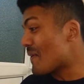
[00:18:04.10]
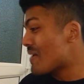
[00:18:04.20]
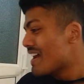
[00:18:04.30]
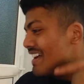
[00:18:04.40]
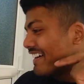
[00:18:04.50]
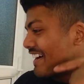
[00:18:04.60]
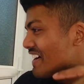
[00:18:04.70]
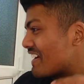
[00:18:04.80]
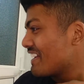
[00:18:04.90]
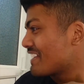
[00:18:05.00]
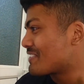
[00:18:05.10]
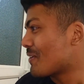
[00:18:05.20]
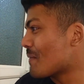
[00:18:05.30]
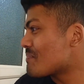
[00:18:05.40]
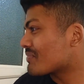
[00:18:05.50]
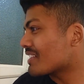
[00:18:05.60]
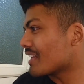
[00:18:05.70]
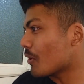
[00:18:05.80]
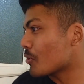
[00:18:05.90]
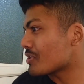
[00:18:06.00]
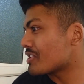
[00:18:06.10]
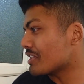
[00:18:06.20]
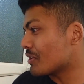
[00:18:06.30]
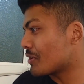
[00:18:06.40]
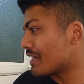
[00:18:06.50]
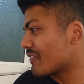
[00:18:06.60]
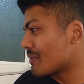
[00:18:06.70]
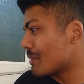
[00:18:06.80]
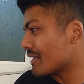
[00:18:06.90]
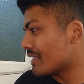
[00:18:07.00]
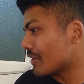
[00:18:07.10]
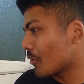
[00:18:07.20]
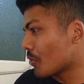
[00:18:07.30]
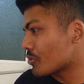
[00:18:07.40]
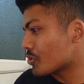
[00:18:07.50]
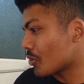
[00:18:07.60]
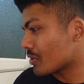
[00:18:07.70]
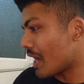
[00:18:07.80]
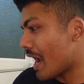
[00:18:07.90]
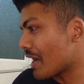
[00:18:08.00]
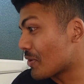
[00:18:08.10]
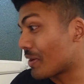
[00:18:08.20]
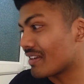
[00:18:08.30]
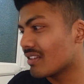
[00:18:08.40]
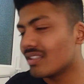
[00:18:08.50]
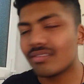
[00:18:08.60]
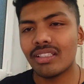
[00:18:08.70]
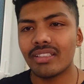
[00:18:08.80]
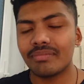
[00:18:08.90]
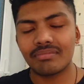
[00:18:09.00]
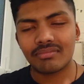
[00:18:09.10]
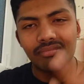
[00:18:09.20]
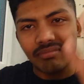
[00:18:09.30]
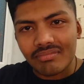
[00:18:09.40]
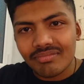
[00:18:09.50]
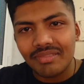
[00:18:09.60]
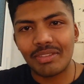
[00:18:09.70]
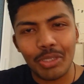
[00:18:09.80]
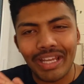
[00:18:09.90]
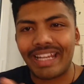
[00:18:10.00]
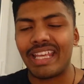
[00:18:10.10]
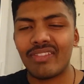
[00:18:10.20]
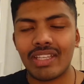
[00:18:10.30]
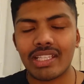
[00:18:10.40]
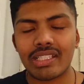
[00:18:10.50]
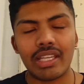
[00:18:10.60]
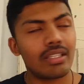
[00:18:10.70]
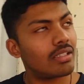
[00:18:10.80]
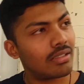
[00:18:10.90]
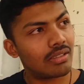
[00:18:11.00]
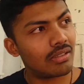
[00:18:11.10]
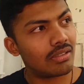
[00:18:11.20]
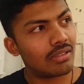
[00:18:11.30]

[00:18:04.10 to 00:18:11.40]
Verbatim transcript: down. Uh, let's go. He's like, oh shit, look at everybody. They're all shocked. And look at... Look at Levy. He's like,